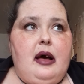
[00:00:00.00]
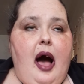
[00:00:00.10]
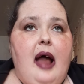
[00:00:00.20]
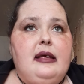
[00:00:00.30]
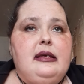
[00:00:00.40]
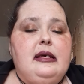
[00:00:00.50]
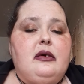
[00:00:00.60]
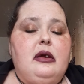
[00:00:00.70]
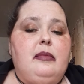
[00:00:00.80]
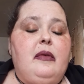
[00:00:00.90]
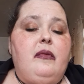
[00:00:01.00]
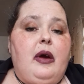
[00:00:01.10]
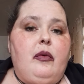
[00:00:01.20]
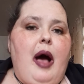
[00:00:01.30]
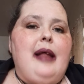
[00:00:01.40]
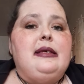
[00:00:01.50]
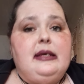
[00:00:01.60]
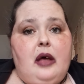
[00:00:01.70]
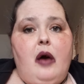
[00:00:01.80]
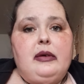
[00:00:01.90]
honesty is going to be
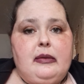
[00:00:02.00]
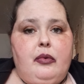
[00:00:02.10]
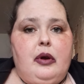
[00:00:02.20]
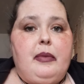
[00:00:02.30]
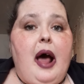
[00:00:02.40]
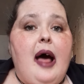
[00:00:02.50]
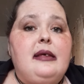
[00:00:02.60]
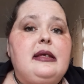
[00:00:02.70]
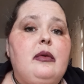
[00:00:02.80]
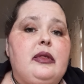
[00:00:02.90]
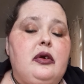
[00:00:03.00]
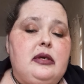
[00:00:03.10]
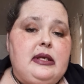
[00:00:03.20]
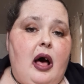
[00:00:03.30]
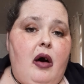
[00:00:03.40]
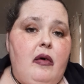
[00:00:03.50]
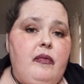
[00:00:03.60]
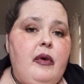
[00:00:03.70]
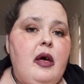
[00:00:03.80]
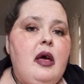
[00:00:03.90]
honesty is always important, but honesty with
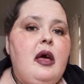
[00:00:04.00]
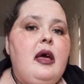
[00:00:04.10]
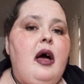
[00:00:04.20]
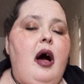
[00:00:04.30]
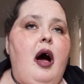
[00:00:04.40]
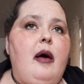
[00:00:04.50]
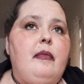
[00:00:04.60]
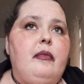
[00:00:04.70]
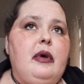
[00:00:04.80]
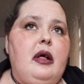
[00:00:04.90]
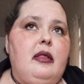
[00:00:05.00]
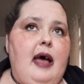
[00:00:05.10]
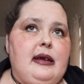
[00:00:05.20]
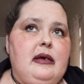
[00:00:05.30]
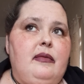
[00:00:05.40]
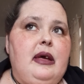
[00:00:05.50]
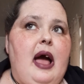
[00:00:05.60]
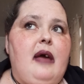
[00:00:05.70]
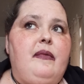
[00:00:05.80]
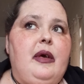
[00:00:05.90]
yourself, collectively,
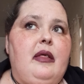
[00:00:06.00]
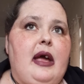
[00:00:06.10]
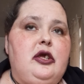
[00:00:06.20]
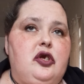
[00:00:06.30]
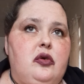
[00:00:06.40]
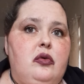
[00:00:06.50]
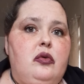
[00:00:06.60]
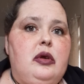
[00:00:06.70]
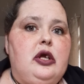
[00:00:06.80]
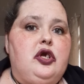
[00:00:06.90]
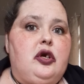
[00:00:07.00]
I feel like June and